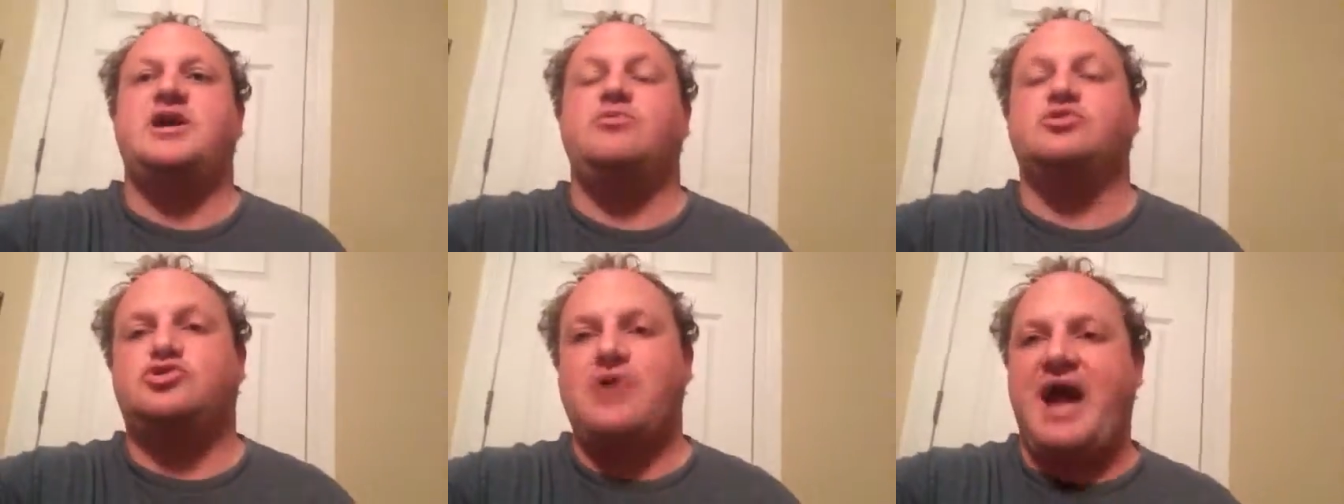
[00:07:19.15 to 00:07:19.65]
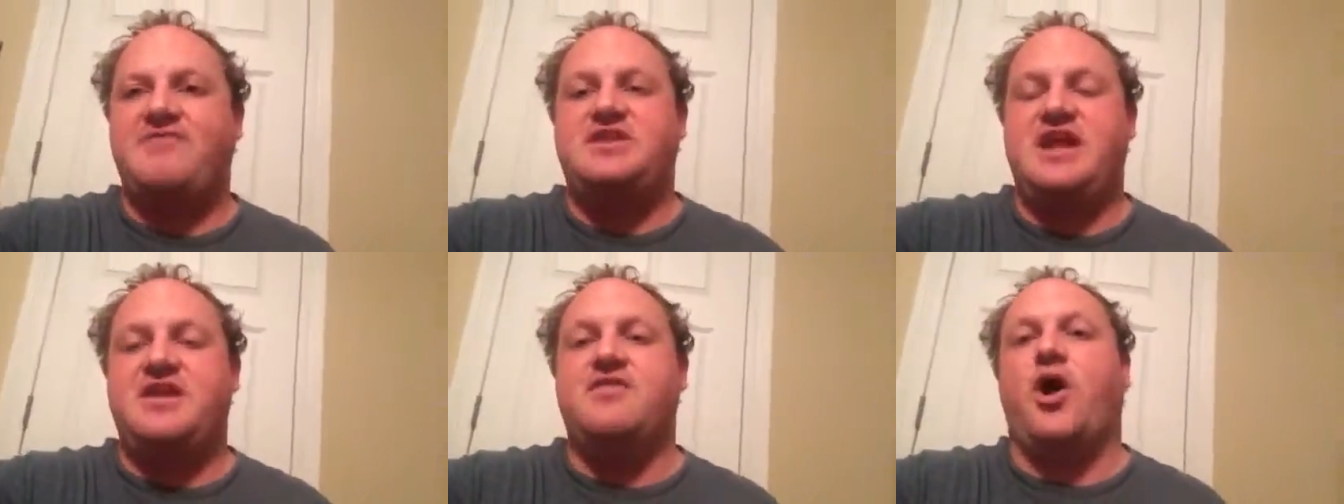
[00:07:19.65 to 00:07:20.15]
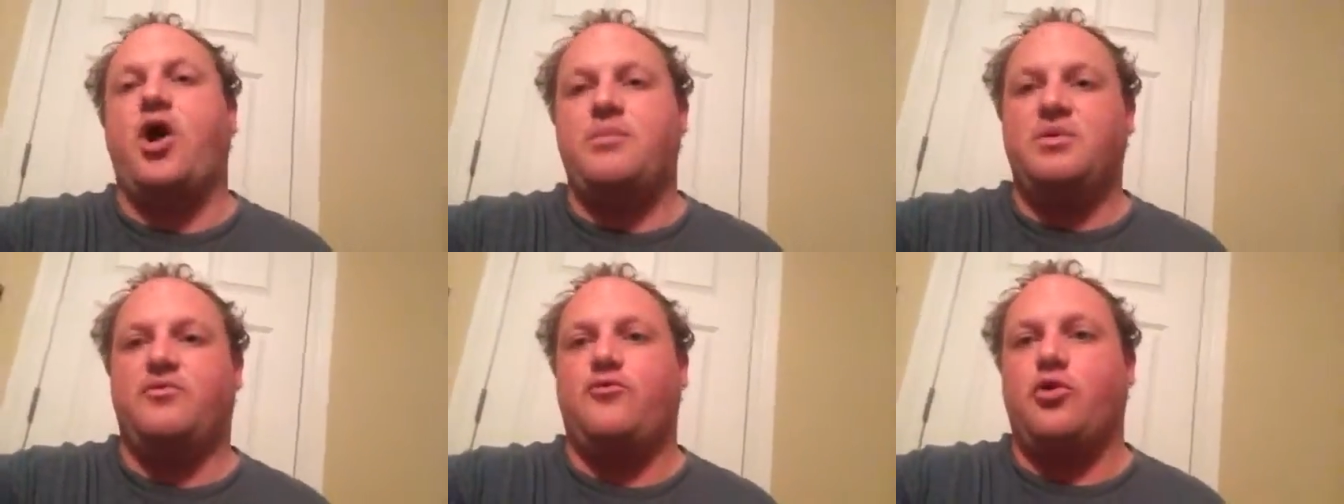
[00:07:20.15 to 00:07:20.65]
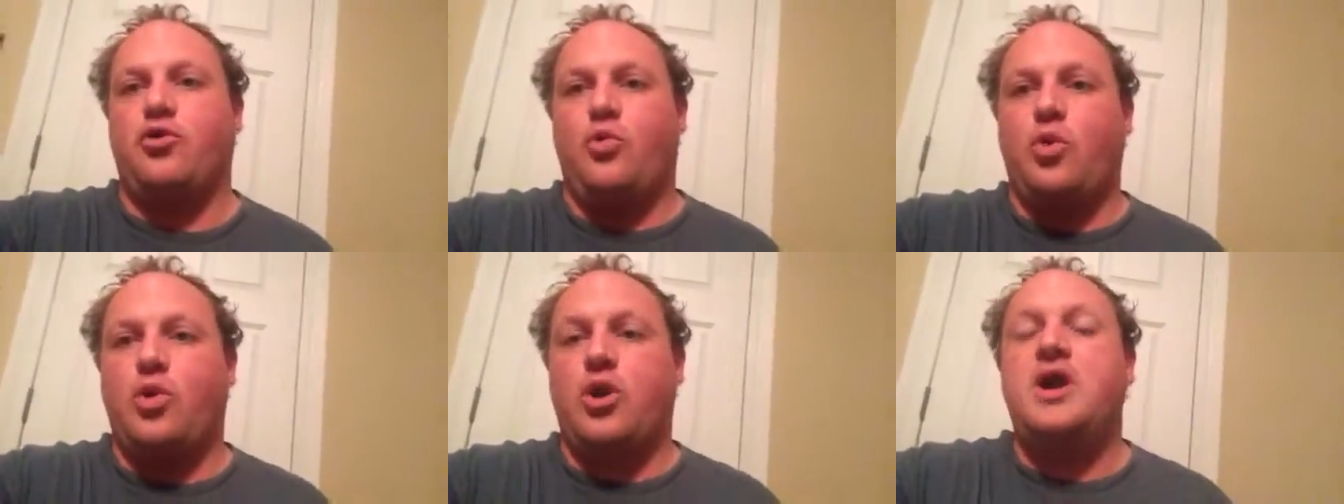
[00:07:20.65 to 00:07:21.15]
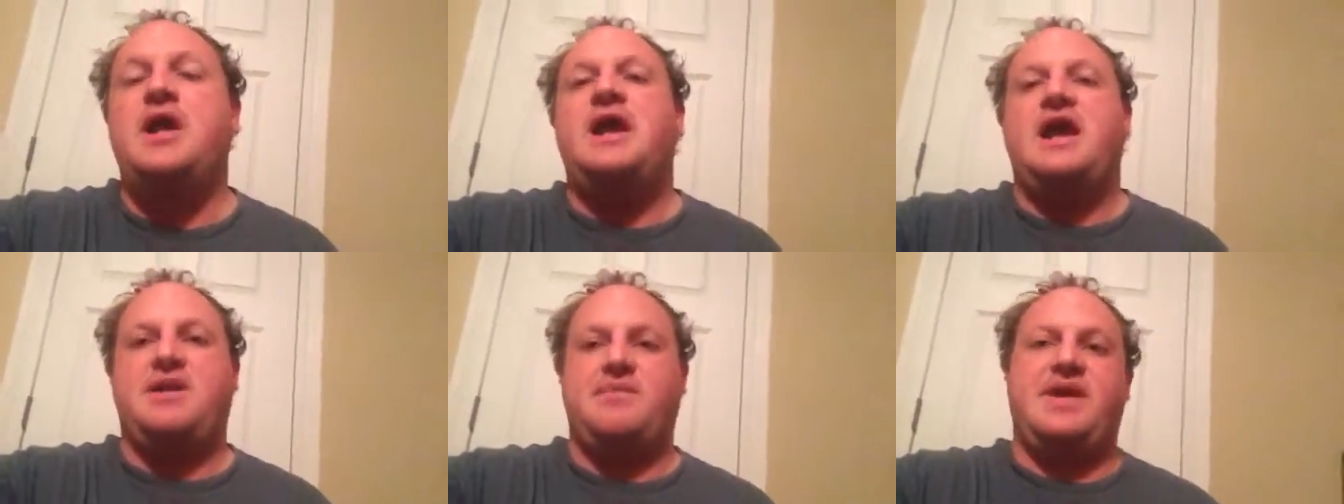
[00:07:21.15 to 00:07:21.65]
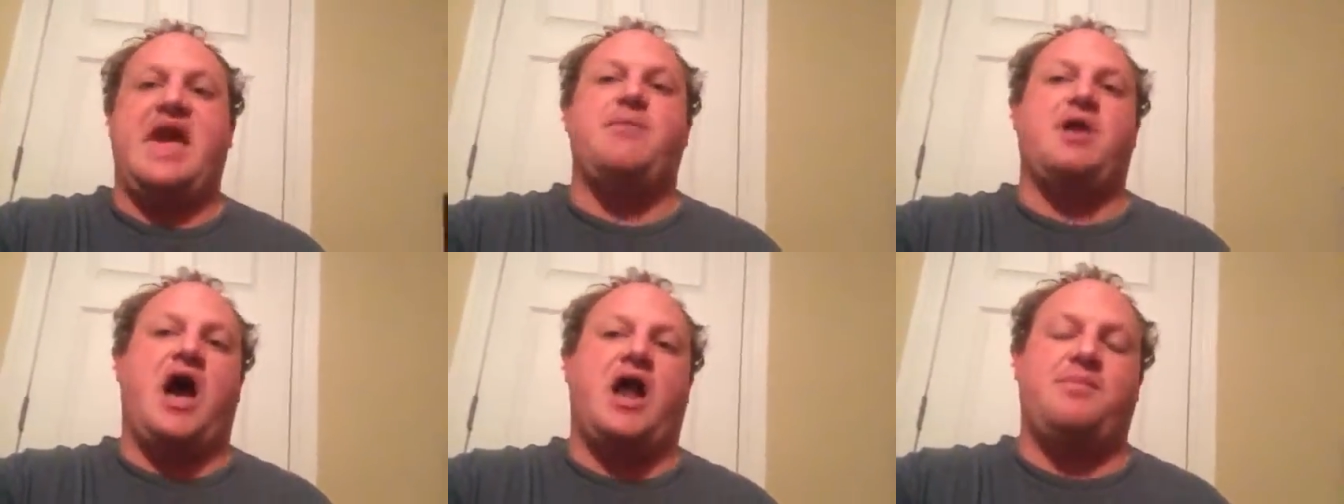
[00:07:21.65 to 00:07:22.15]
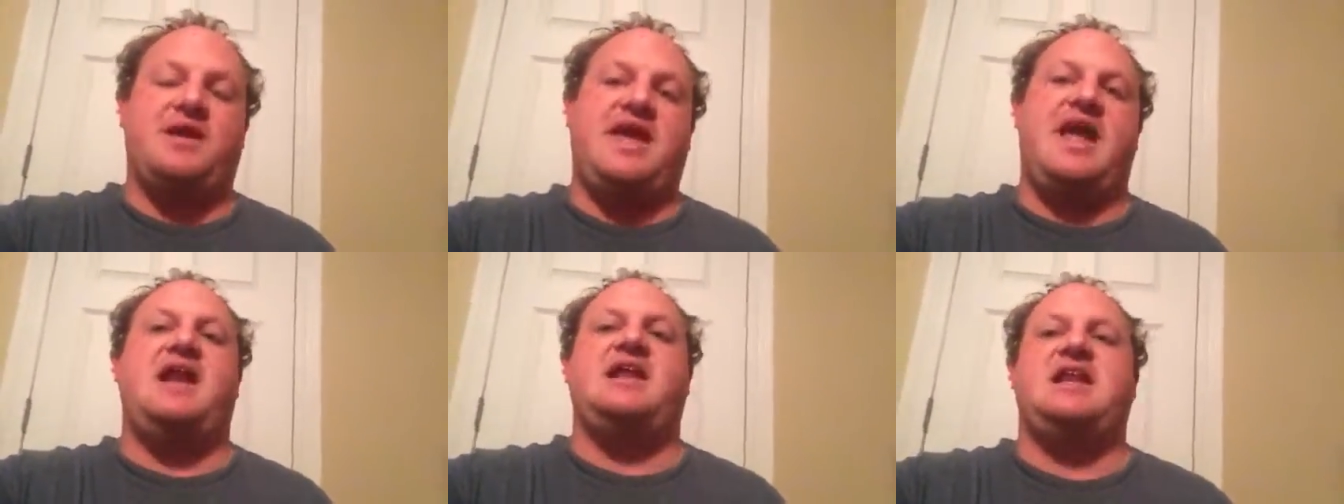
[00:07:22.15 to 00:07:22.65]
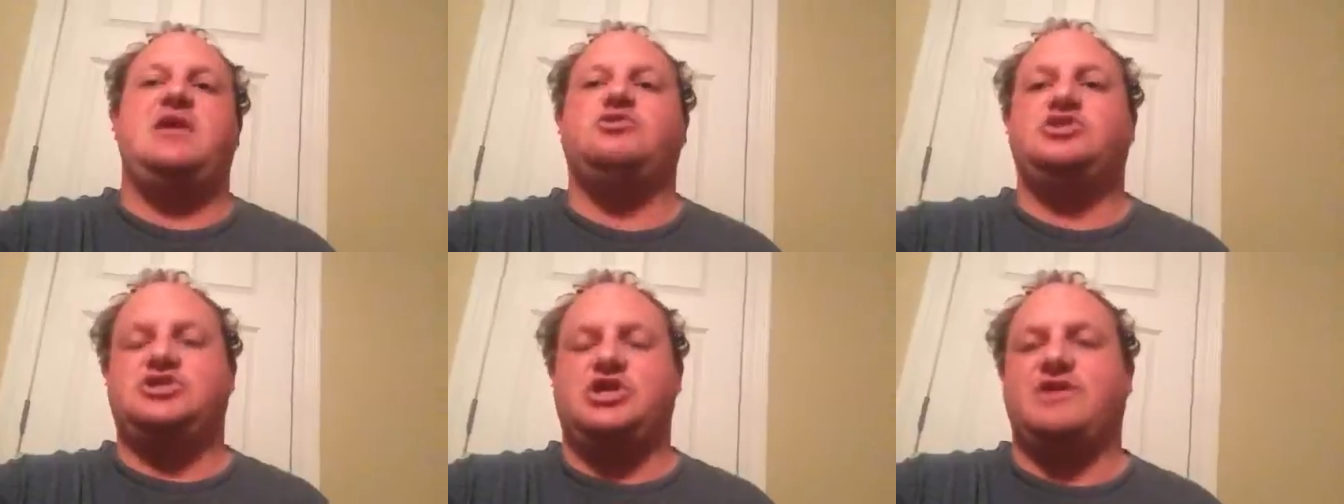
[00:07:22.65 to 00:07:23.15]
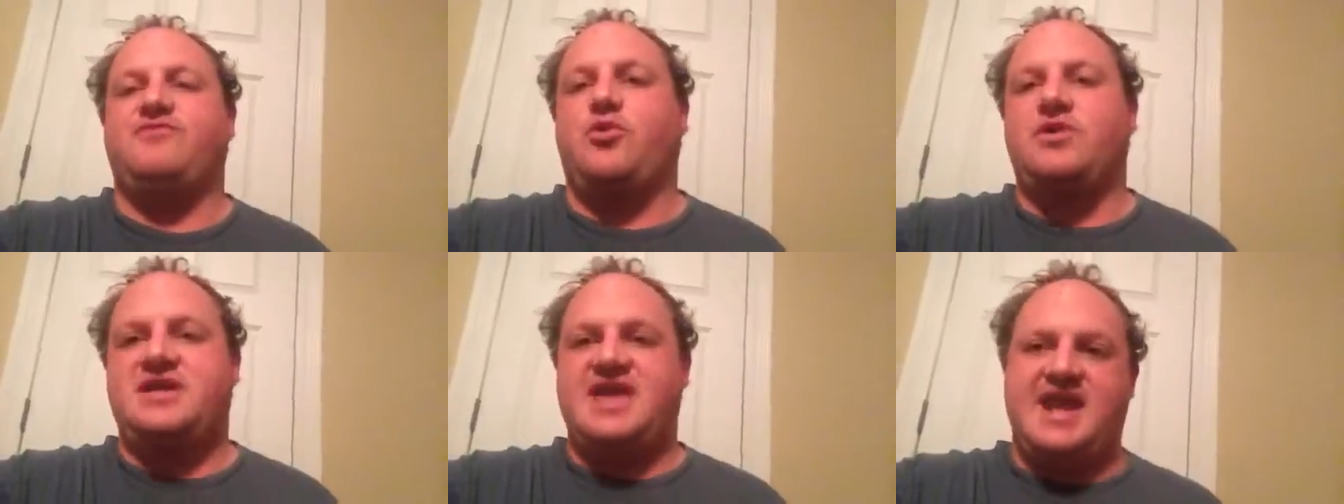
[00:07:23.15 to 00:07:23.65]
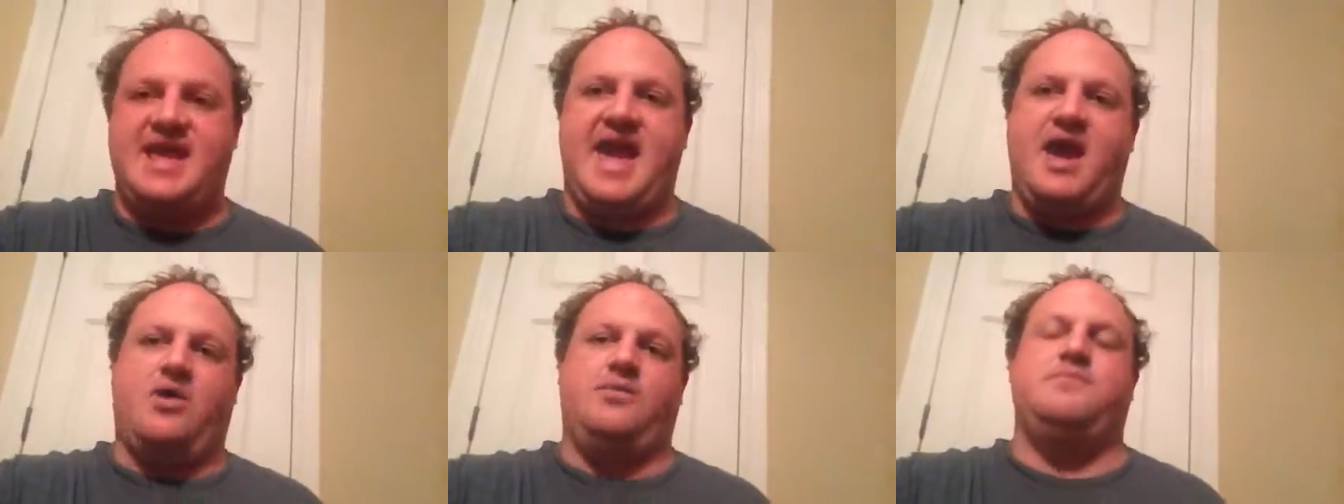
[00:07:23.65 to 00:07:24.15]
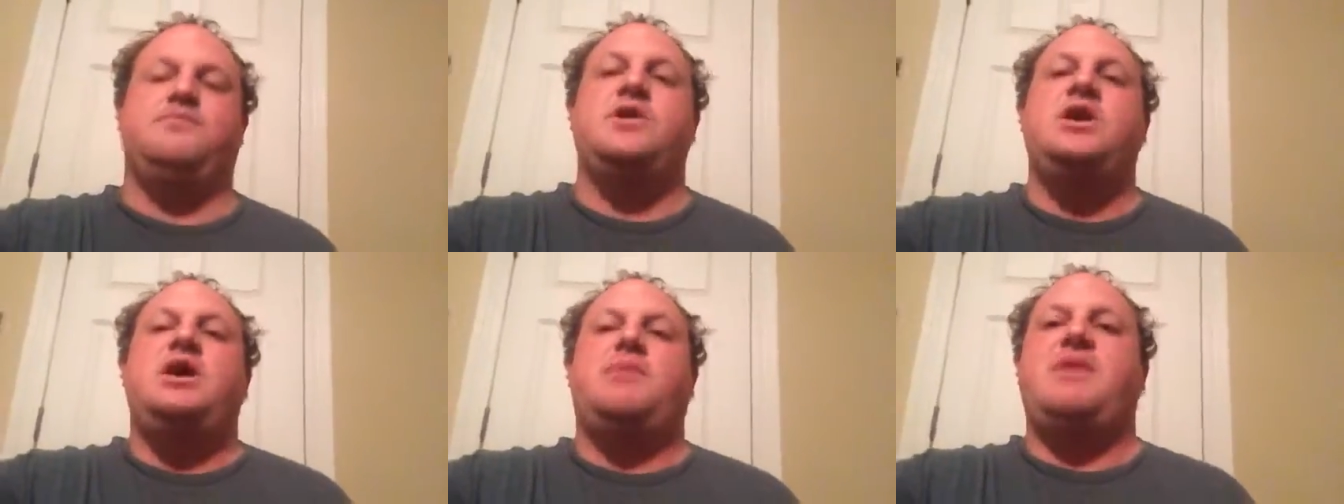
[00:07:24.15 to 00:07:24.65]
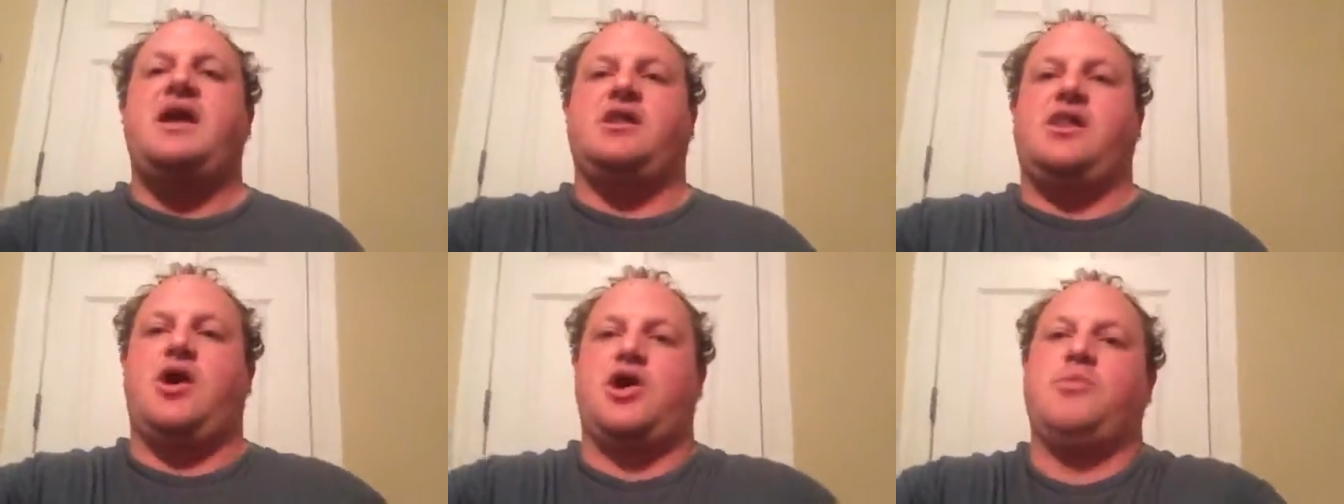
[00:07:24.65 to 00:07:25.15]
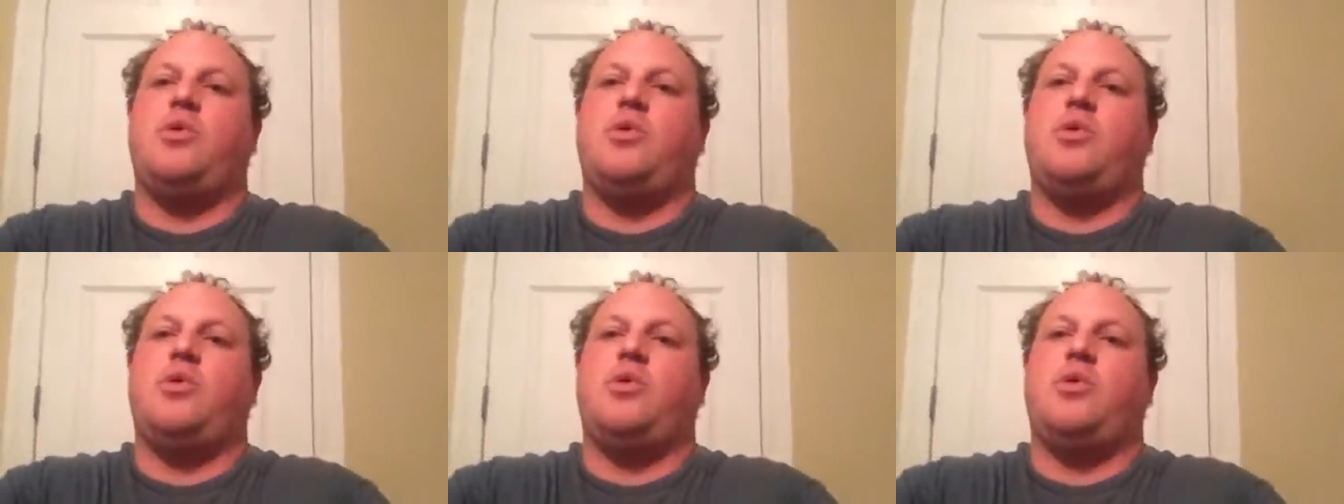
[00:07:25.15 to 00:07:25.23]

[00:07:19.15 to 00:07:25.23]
He was drafted into the Army before the war, and he became an auto mechanic, and he was just looking forward to getting out and being a lawyer.